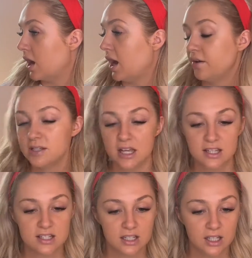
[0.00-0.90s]
I always like
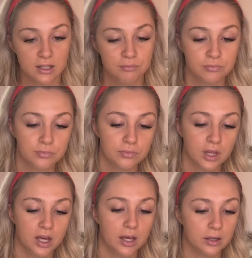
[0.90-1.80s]
see
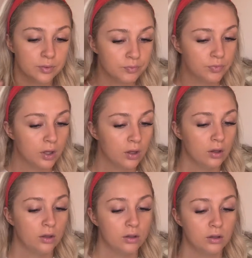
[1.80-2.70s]
like
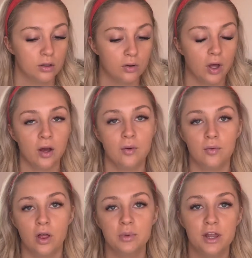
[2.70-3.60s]

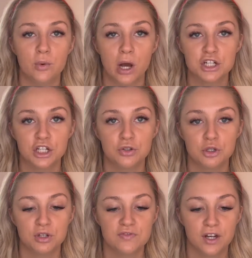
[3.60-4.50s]
I'll be like watching
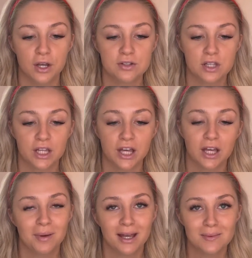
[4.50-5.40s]
YouTubers videos and they're like,
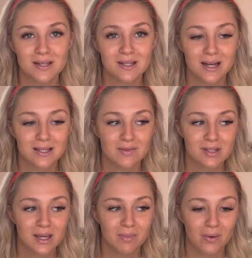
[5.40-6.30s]
oh my god, I'm so sorry,
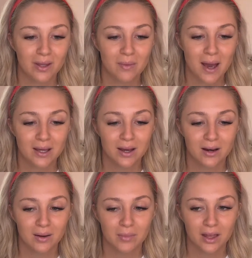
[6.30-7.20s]
someone's like mowing in the
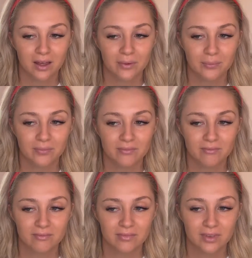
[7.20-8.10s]
backyard, and I'm like,
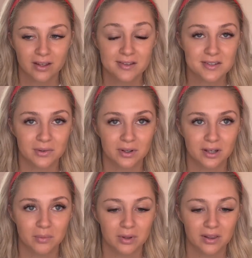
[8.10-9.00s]
that's
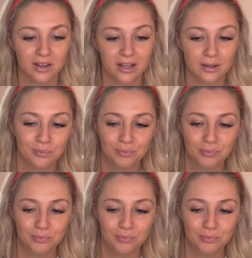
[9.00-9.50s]
annoying, but like